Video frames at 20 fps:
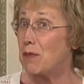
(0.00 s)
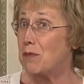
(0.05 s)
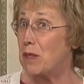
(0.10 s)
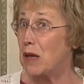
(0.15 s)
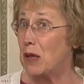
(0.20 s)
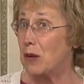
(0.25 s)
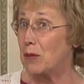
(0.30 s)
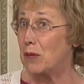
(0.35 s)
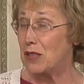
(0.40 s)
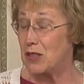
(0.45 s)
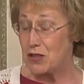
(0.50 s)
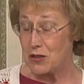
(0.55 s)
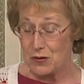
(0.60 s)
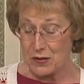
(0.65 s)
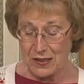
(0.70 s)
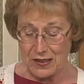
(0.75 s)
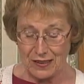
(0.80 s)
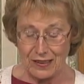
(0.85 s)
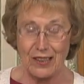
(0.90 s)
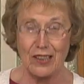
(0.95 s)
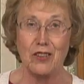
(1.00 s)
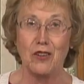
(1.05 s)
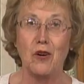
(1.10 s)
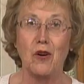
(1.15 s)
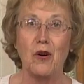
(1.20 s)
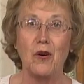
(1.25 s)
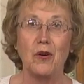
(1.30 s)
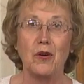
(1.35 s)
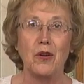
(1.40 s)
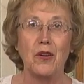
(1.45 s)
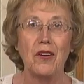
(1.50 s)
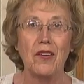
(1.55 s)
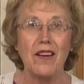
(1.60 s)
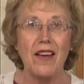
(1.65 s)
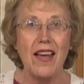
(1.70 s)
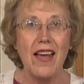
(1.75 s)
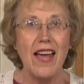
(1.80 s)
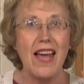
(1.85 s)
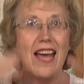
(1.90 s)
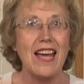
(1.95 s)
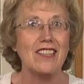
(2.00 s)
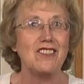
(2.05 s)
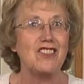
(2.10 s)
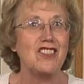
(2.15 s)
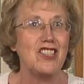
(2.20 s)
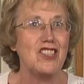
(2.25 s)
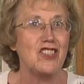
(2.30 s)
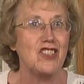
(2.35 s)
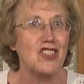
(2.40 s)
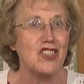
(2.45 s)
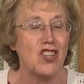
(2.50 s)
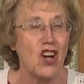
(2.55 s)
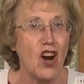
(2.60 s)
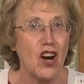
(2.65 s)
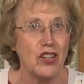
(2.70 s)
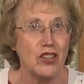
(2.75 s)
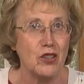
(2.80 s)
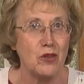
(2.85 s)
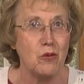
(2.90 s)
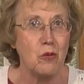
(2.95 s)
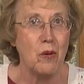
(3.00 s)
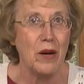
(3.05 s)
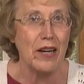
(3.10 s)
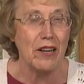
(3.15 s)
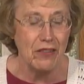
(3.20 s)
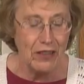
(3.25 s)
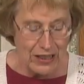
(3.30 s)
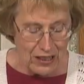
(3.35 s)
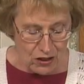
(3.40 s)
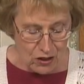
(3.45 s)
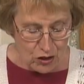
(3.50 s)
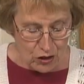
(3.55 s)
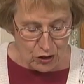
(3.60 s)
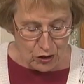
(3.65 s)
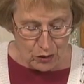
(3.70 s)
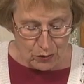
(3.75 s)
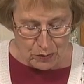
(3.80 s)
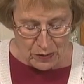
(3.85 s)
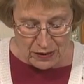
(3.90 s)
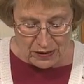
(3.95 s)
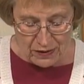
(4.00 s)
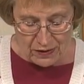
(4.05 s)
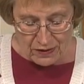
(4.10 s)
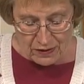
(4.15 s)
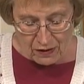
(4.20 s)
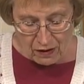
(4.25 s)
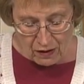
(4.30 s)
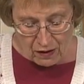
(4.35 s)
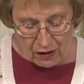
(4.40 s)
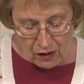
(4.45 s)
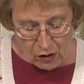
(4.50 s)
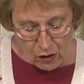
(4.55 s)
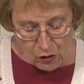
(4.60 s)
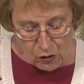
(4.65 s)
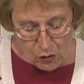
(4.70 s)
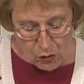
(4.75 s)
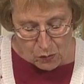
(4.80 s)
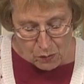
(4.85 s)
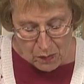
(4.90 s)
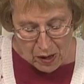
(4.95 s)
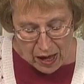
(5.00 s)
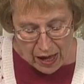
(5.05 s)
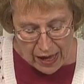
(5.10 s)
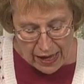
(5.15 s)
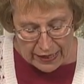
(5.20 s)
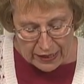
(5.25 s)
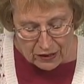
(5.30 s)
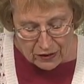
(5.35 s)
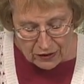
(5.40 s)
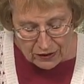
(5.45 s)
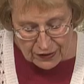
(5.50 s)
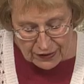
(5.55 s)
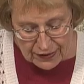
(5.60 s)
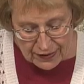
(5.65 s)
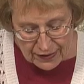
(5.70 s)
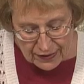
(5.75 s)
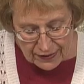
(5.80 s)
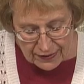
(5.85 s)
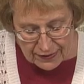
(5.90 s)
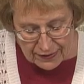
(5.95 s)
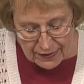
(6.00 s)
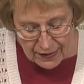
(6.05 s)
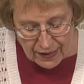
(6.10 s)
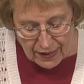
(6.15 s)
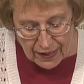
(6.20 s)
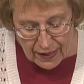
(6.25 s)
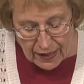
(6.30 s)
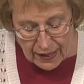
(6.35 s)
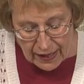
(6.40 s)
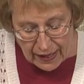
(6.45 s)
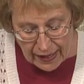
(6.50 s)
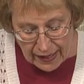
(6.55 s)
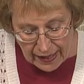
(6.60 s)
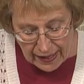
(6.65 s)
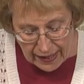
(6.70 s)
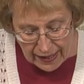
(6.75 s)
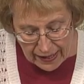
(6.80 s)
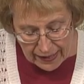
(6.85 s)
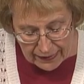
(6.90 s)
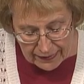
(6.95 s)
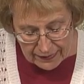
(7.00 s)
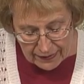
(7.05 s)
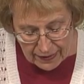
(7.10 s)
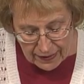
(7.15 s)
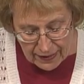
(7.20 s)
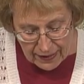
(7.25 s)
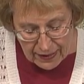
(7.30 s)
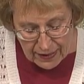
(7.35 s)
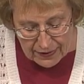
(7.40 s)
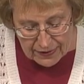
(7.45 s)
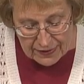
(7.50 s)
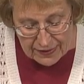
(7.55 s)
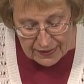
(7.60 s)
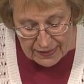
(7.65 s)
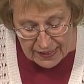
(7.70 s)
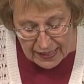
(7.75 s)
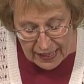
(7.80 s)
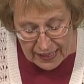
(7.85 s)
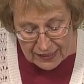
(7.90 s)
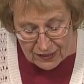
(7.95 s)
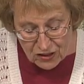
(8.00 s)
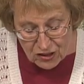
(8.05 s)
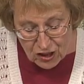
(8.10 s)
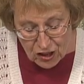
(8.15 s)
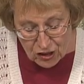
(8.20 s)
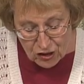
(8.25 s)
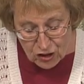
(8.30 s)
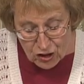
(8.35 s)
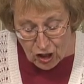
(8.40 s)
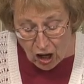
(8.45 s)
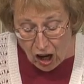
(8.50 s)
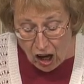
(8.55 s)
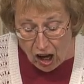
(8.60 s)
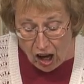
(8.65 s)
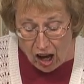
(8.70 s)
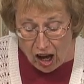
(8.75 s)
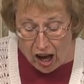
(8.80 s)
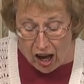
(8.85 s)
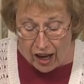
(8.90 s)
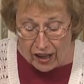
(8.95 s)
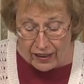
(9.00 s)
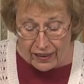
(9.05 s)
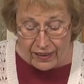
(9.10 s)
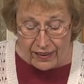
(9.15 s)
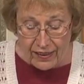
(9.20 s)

up here when she was a little older, and she started wearing turbans. Oh, my goodness. And such talk.